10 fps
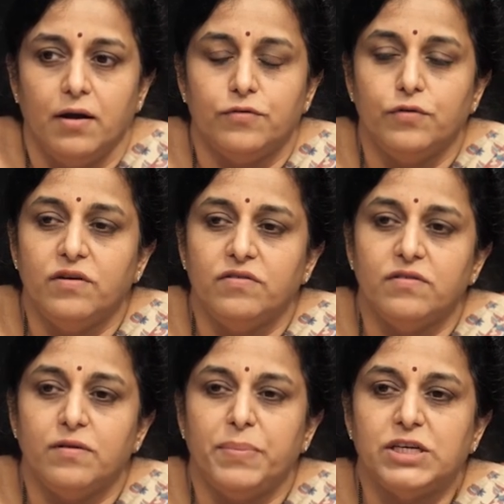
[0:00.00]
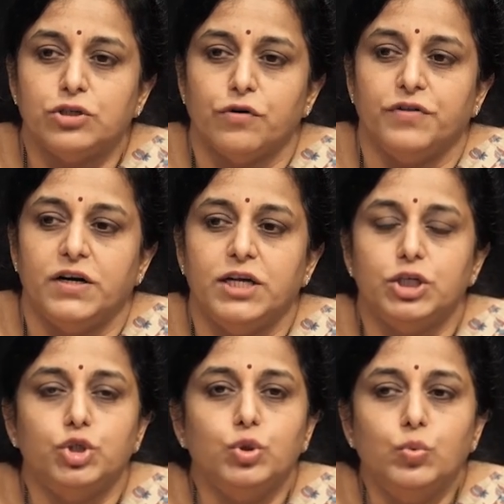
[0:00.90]
So, this is a picture of the
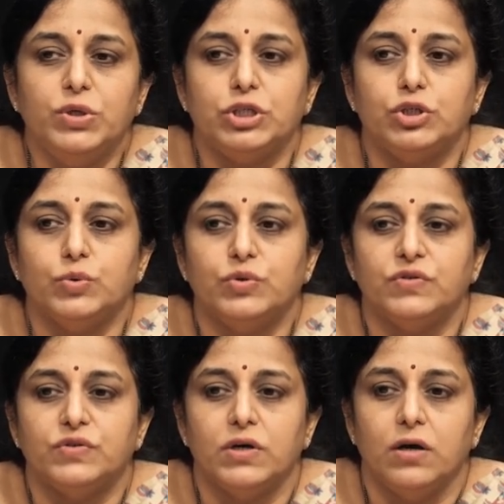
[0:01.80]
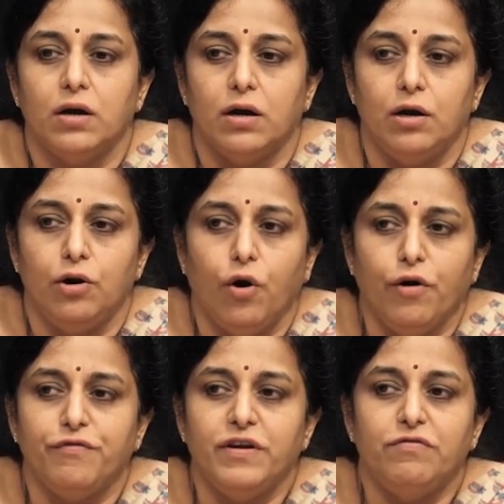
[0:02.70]
tissue which shows a
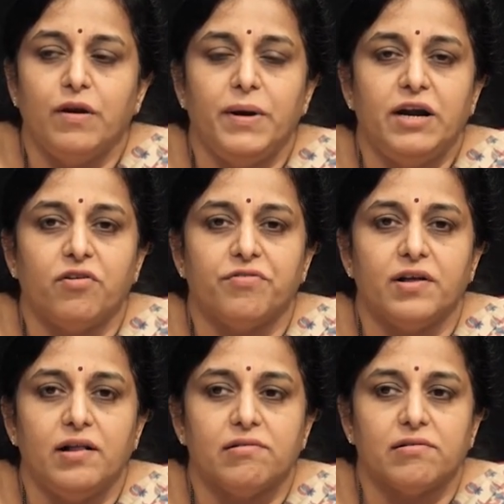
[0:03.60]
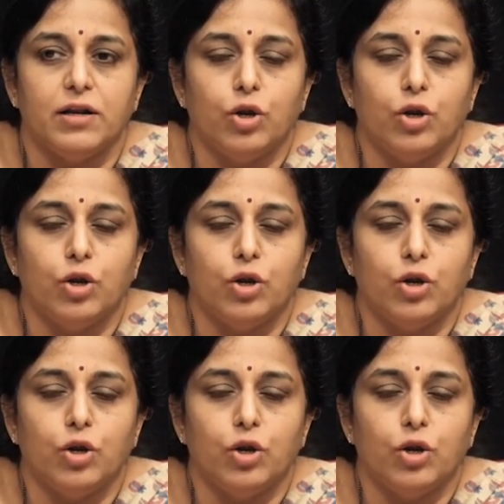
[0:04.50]
lot of inflammatory cells, the